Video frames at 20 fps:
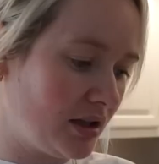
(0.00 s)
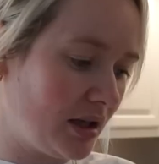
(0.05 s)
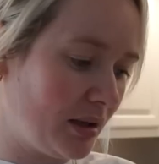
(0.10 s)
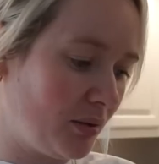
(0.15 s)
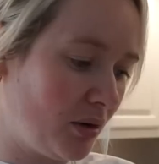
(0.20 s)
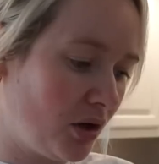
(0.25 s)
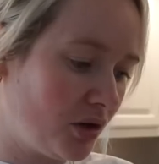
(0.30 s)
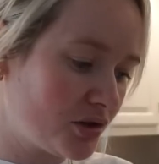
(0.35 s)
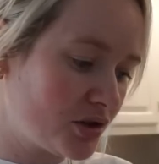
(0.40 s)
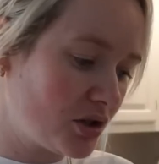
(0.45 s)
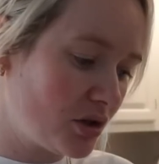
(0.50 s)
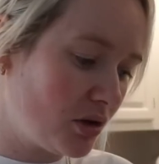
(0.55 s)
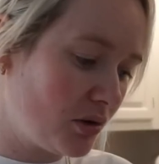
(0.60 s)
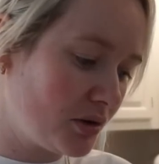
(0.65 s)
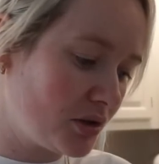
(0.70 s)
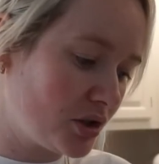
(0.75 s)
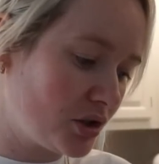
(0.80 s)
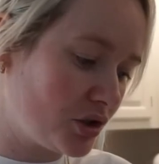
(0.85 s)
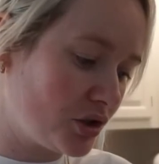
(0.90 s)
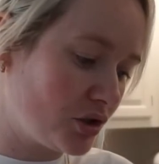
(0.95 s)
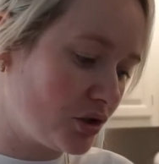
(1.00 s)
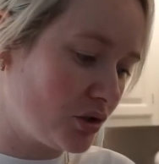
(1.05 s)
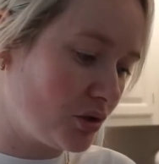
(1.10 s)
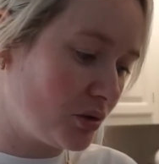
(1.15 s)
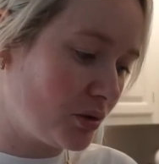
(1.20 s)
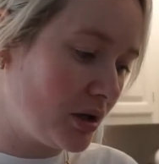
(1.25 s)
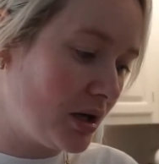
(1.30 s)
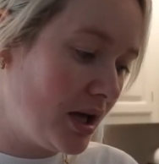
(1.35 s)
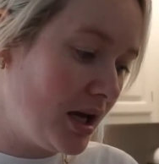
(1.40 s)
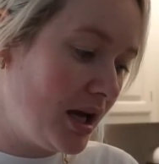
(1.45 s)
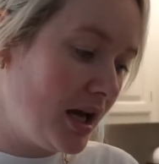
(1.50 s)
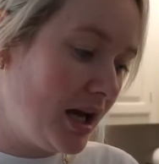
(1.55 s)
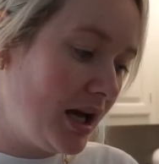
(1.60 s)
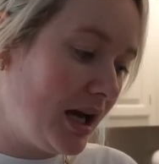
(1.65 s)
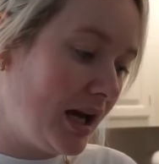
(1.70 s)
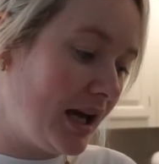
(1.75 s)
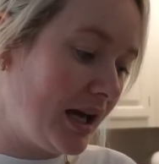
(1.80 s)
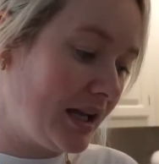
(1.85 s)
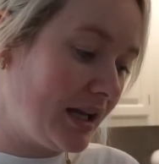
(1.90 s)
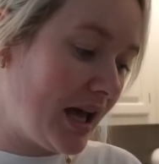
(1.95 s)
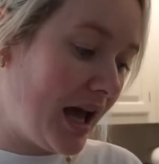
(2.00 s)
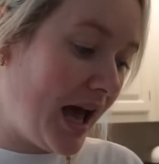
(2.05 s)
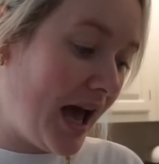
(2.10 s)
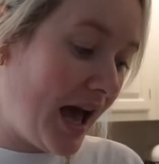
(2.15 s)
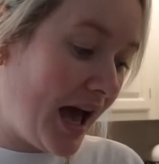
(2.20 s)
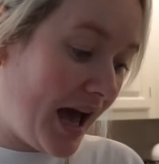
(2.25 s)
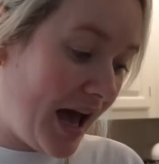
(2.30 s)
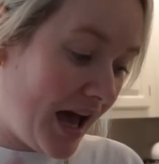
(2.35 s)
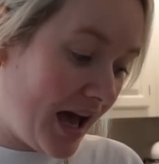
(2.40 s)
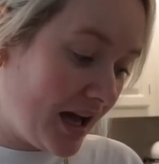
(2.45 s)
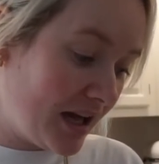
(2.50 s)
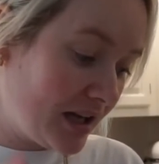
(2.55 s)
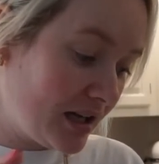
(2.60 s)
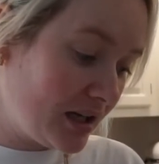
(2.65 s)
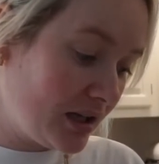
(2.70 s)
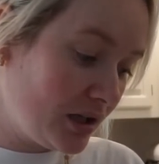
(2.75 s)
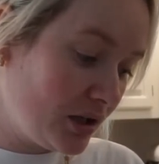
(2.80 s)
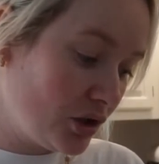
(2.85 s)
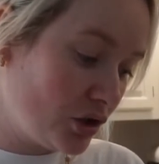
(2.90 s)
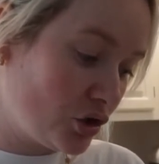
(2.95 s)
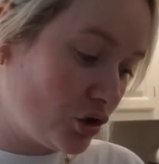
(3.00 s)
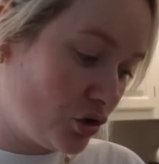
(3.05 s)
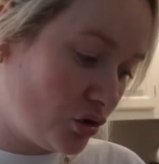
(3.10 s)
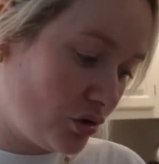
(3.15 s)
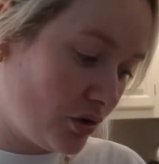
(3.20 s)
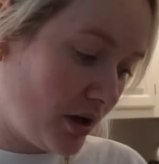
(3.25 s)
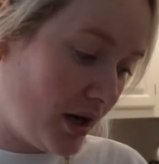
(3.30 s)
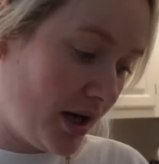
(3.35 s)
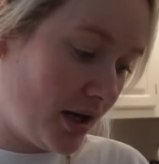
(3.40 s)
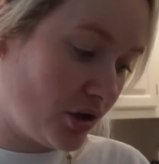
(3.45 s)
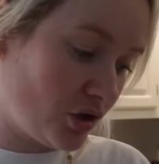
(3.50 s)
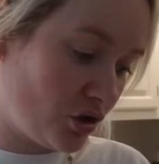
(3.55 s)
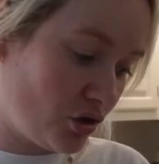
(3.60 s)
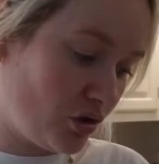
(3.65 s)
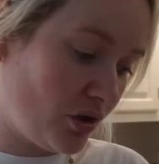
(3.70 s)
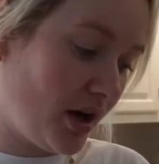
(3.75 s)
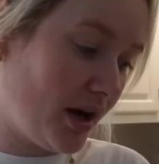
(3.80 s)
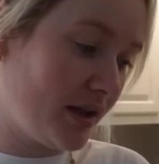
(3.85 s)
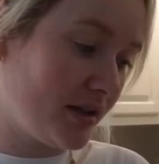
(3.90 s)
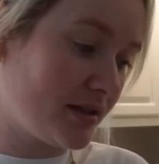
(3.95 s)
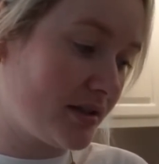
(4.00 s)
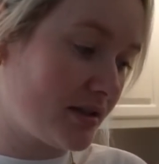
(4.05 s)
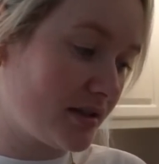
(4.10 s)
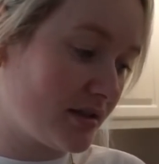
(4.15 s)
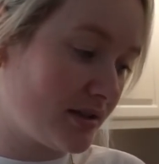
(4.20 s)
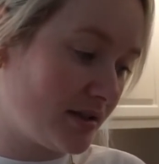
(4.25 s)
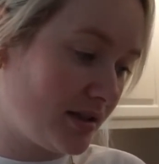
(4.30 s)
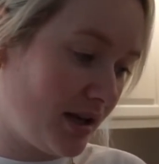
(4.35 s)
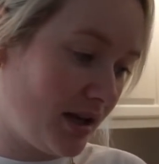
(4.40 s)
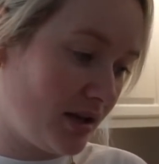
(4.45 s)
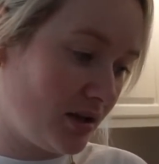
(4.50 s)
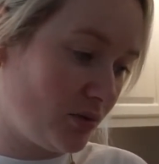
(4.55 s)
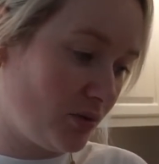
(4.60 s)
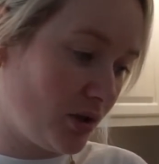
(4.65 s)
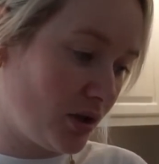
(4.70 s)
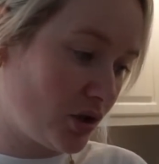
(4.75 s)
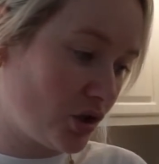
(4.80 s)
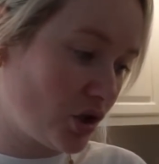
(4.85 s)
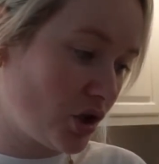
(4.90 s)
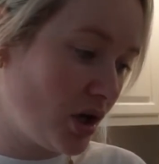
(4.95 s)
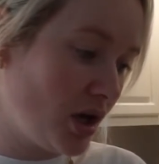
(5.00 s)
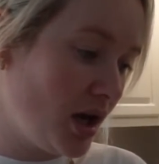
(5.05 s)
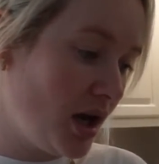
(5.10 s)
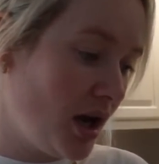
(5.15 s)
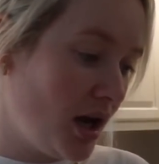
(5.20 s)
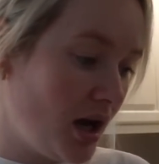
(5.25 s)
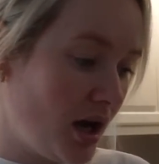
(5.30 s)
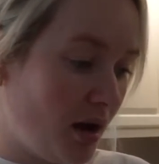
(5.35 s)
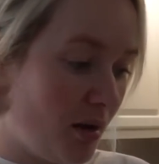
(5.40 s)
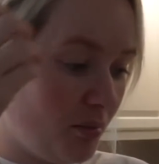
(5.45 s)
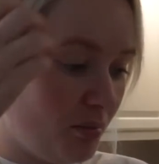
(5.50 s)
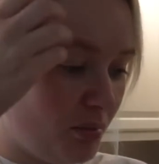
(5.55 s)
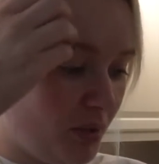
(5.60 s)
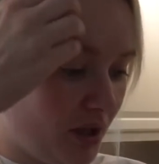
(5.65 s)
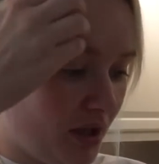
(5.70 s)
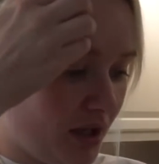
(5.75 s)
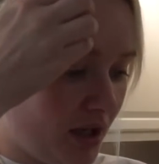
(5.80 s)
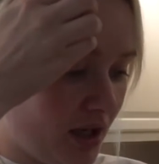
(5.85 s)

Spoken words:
then I'm also going to do an egg and cress sandwich, but